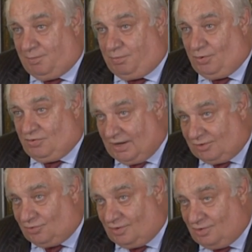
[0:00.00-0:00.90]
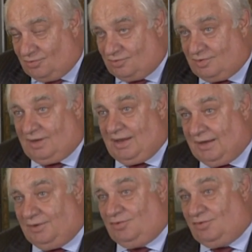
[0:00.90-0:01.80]
protectionist
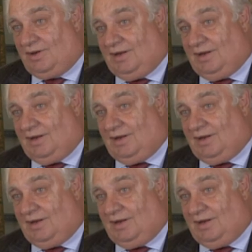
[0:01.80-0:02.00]
and